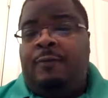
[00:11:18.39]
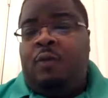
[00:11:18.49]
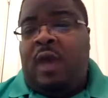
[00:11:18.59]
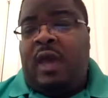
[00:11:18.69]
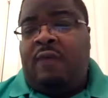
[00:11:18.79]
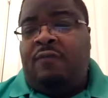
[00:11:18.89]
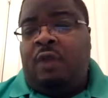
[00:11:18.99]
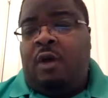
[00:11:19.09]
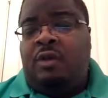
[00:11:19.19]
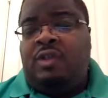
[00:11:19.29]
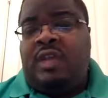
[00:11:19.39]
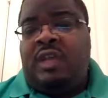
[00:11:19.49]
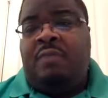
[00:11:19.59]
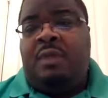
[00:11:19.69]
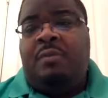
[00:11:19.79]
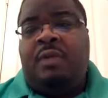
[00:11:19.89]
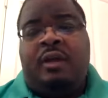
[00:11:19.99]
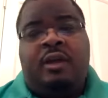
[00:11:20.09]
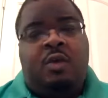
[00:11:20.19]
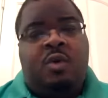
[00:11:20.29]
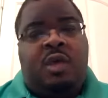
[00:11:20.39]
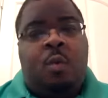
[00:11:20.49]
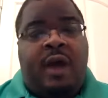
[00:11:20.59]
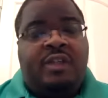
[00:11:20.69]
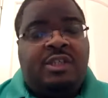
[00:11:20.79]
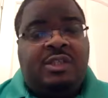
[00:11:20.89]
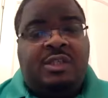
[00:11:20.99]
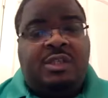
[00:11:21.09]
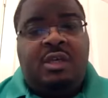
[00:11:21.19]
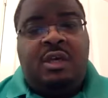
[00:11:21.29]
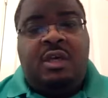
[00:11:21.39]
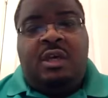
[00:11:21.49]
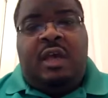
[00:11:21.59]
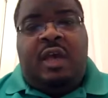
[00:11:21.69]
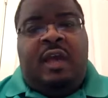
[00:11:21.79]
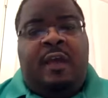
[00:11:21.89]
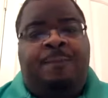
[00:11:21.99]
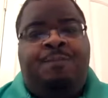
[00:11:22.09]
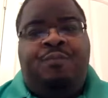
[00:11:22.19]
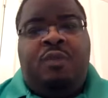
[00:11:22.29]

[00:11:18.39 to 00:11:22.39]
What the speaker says: You have long-standing people like a Yuki Washington, and